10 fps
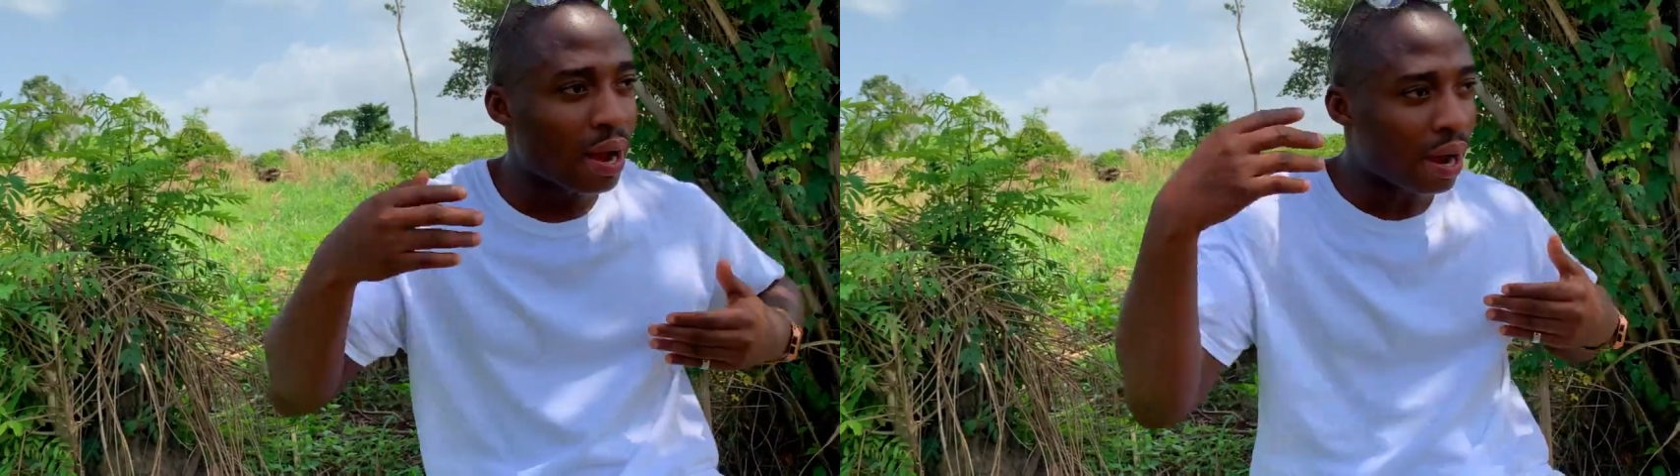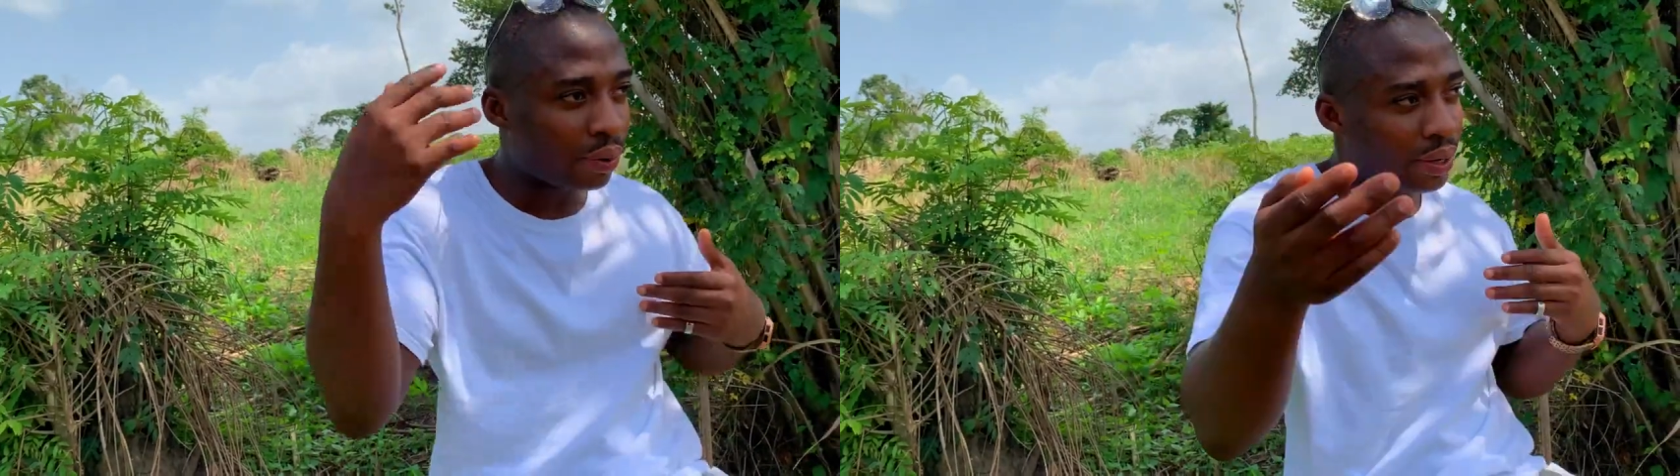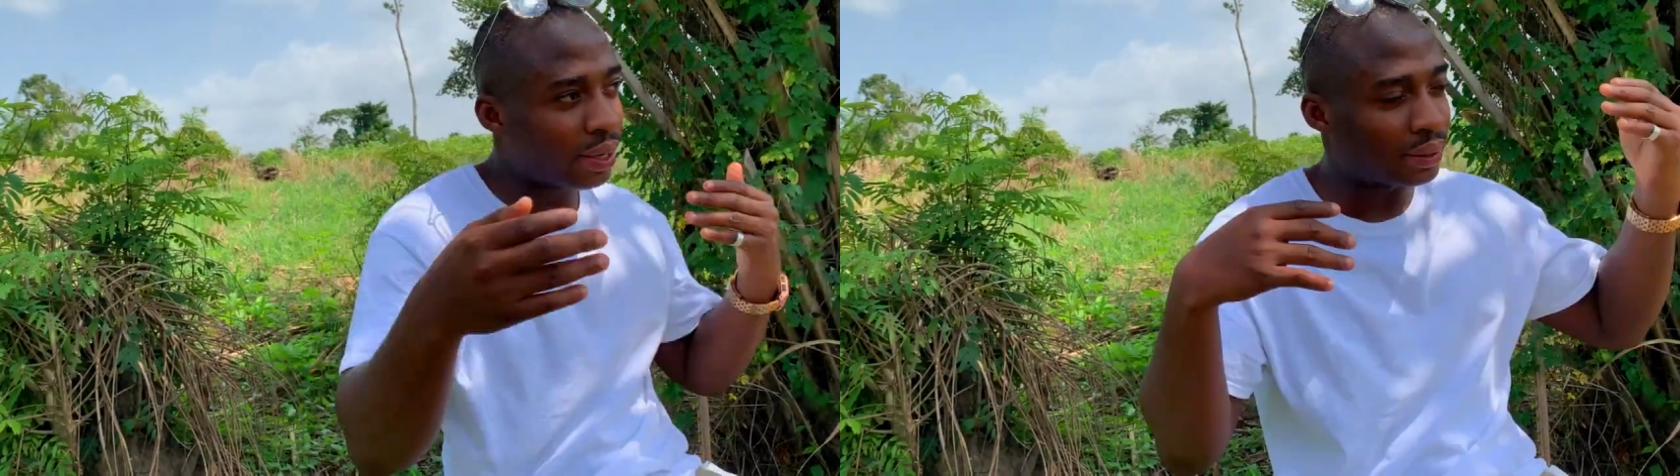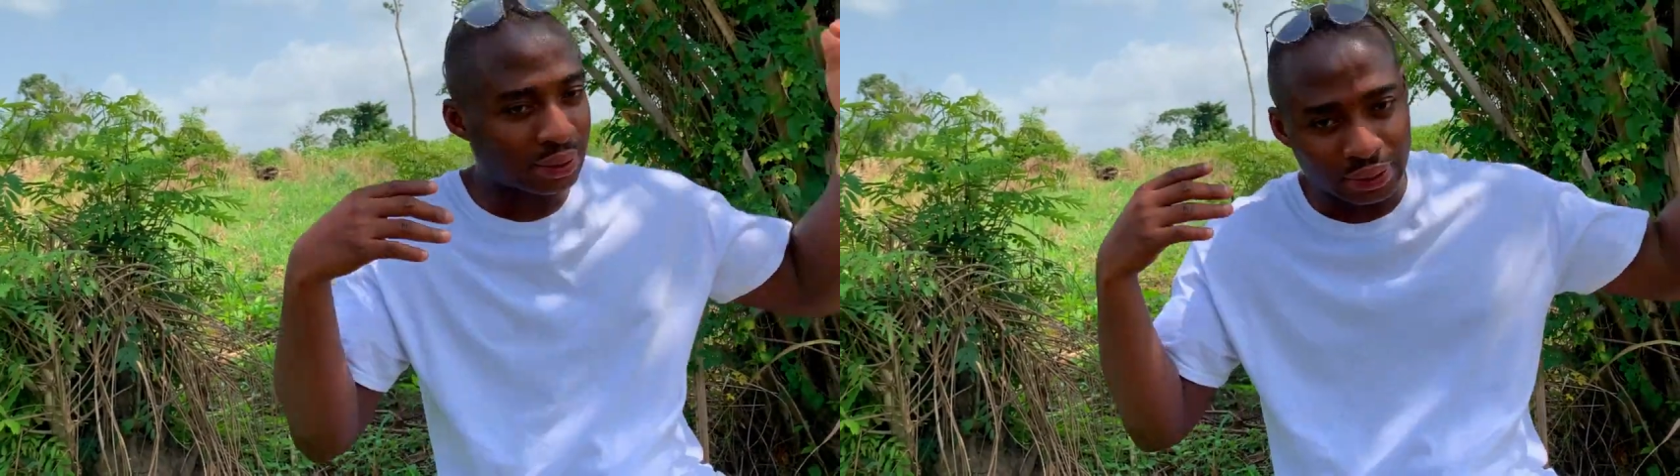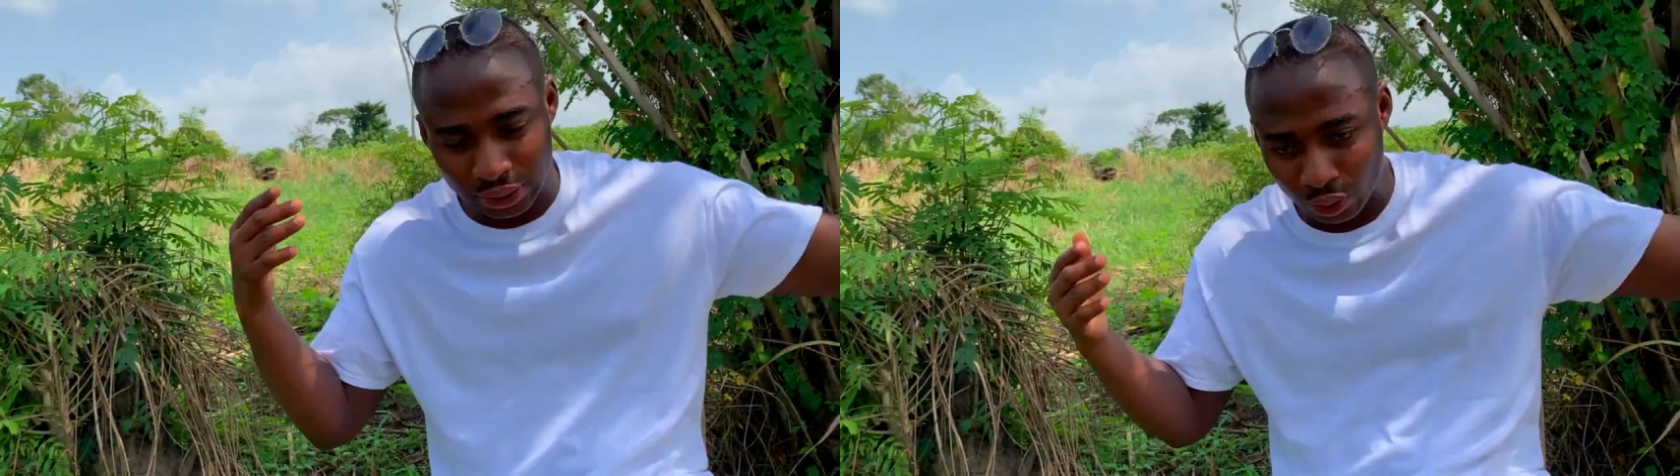agric
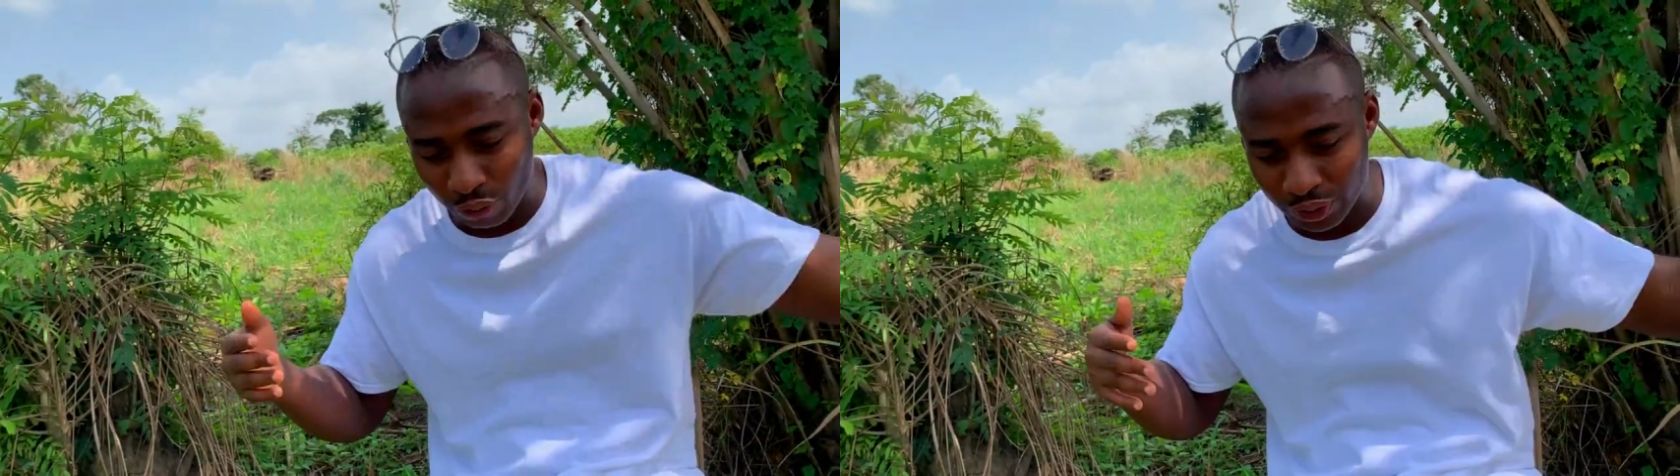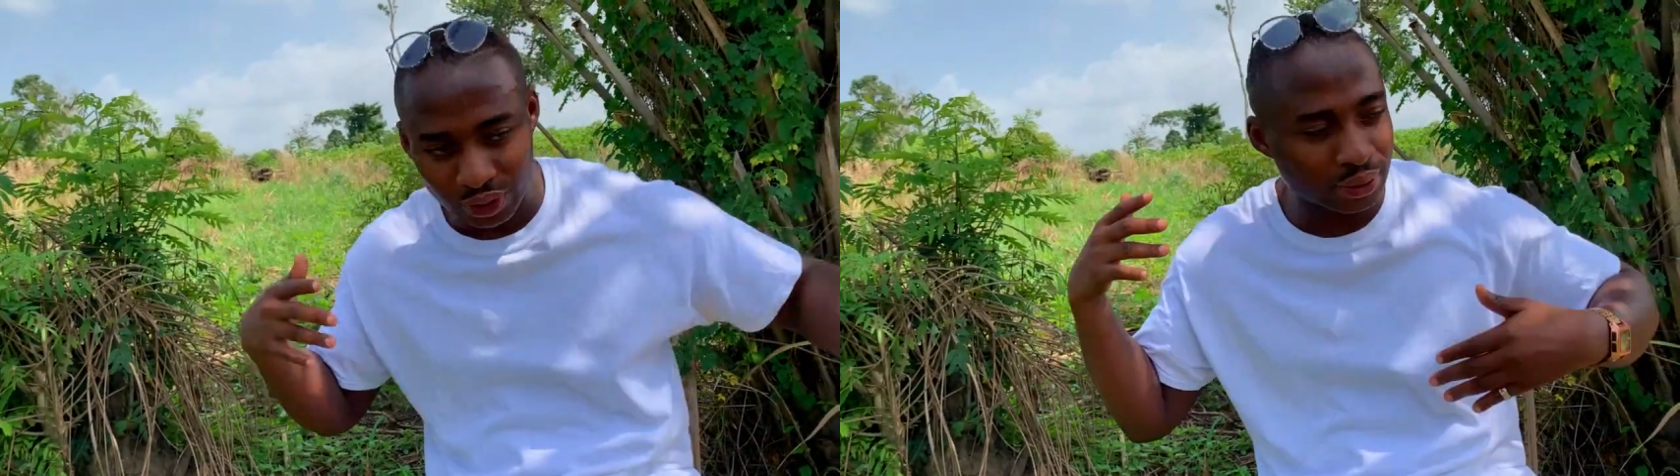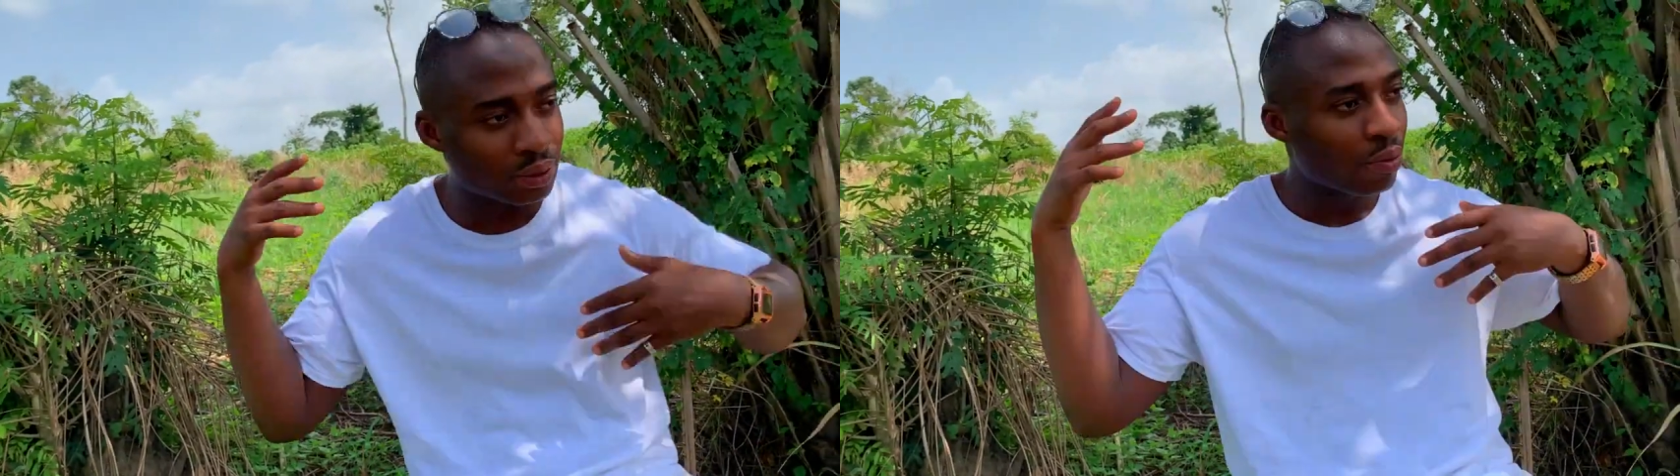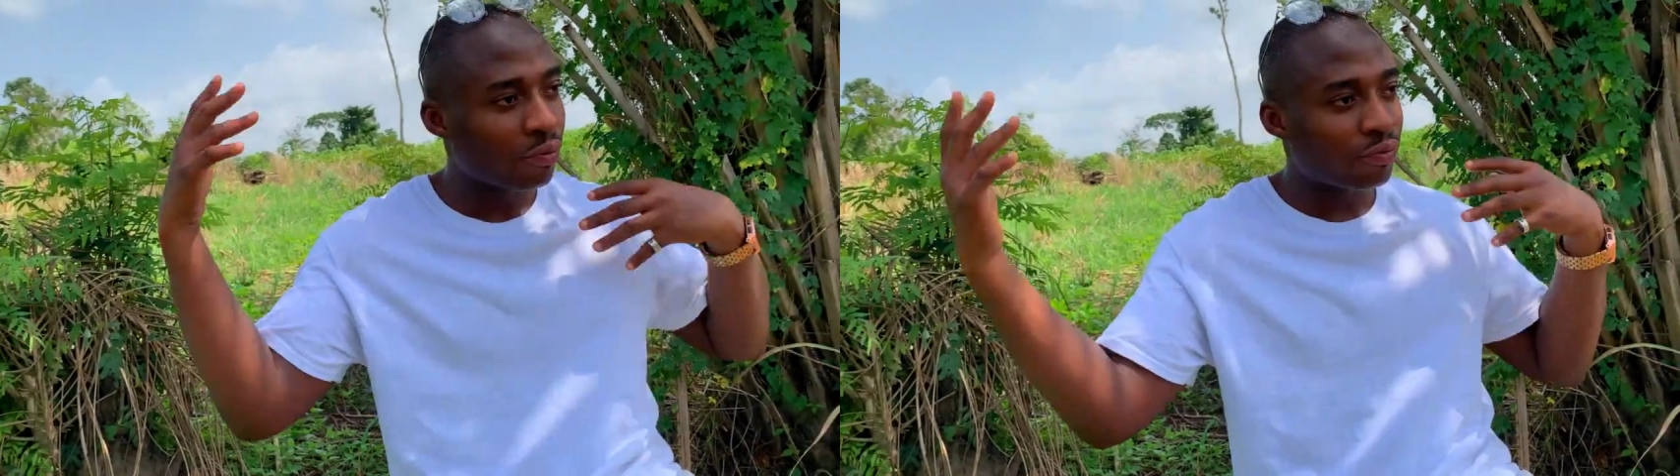extension officers,